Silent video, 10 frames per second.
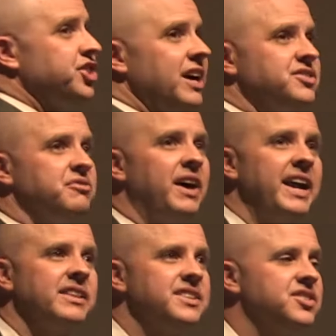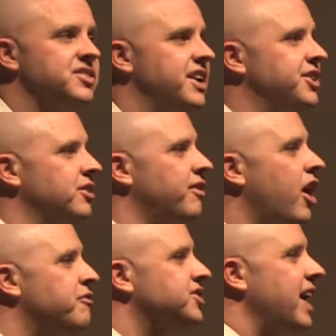Johnson violates the Tenure of
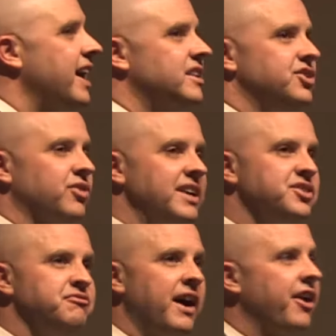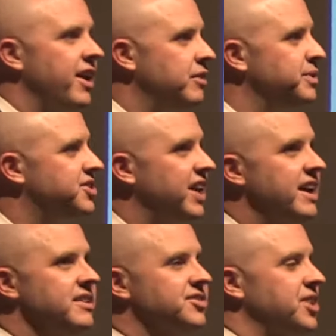Office Act. He tries to fire Edwin
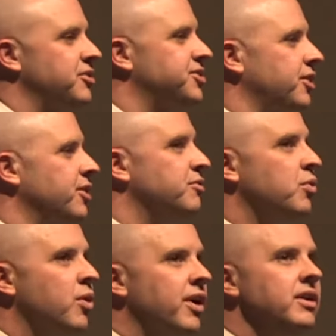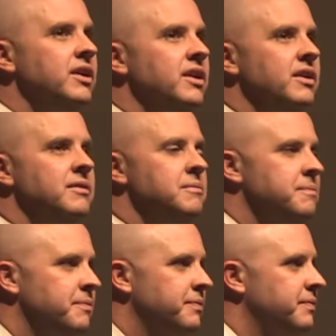Stanton as Secretary of War
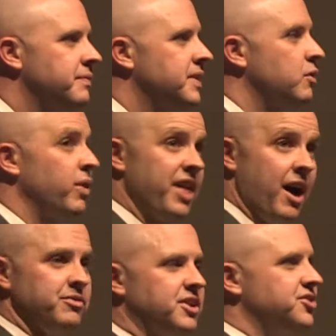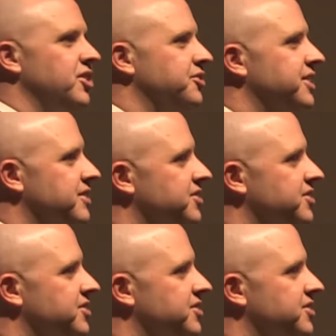without consulting the